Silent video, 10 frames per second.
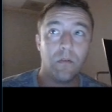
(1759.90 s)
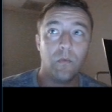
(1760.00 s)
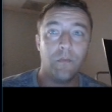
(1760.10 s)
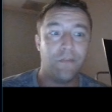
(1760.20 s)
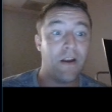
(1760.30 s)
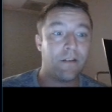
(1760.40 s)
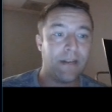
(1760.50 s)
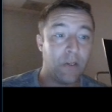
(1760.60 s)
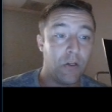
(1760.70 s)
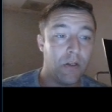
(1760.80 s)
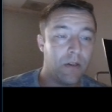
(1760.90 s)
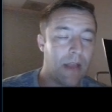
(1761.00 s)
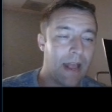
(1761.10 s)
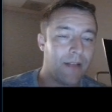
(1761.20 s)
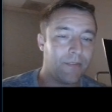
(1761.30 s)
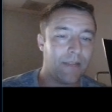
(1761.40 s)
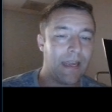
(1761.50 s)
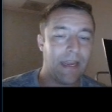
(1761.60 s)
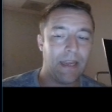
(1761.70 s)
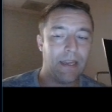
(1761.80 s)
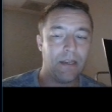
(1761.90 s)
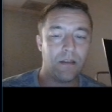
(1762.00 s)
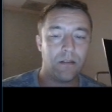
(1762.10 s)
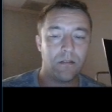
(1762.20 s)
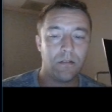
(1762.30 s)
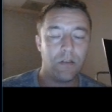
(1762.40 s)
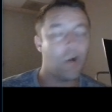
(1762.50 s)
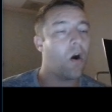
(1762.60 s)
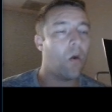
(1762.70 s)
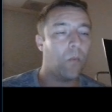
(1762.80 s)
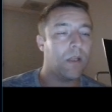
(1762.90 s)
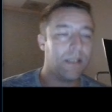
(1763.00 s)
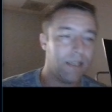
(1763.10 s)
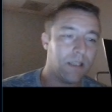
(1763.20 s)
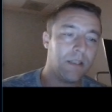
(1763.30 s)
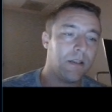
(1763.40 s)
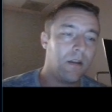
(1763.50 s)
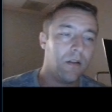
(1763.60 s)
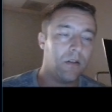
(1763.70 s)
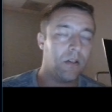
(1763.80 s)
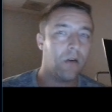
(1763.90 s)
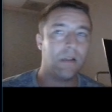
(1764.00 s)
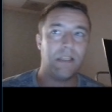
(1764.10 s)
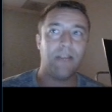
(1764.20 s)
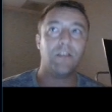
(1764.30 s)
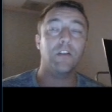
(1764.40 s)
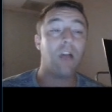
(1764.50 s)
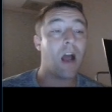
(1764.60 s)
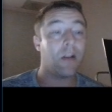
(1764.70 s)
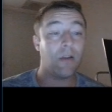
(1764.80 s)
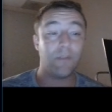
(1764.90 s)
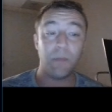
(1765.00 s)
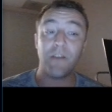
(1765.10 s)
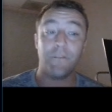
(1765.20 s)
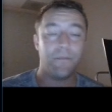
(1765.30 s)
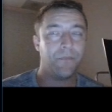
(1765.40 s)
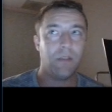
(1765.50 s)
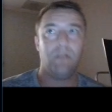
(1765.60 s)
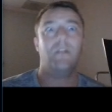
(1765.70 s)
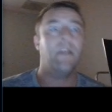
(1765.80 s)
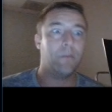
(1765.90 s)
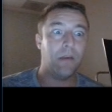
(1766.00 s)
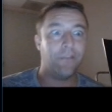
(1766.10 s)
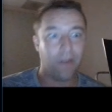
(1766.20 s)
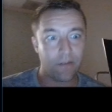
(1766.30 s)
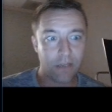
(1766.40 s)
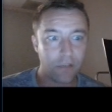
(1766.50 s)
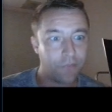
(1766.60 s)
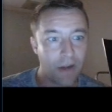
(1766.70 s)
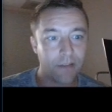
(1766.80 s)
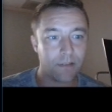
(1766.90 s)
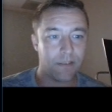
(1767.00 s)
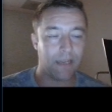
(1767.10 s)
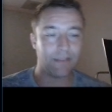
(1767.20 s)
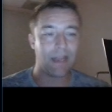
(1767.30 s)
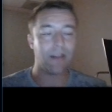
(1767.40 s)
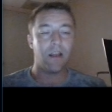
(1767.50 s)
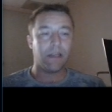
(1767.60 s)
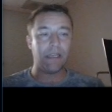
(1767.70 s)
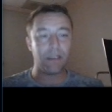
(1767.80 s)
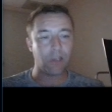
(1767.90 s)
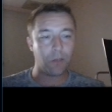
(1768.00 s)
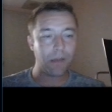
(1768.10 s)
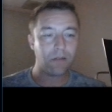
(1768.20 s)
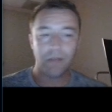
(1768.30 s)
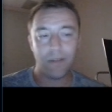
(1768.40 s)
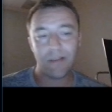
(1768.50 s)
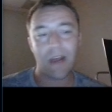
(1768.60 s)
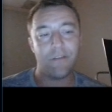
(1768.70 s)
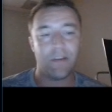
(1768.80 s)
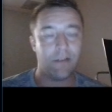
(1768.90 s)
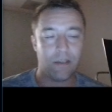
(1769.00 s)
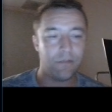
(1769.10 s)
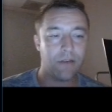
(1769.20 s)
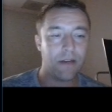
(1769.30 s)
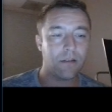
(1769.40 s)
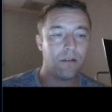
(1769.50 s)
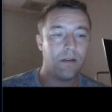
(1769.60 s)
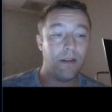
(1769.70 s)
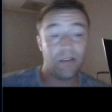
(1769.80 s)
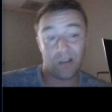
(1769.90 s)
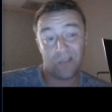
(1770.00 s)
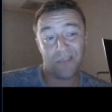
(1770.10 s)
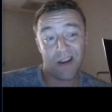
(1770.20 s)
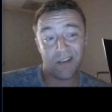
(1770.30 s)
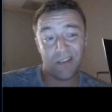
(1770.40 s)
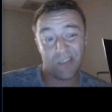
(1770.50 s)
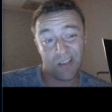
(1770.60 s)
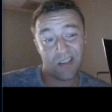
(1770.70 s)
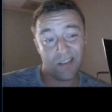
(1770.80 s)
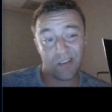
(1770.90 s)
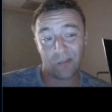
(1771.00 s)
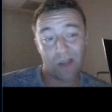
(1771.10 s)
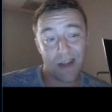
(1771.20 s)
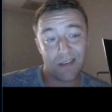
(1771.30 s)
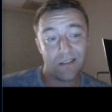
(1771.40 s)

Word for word: very good as a, you know, all willy-nilly. You know, it takes a lot. You have to be a, you have to be a very good fighter to get that. Keith Thurman, he's not a very good fighter. He's a good fighter. He's good. He's all right.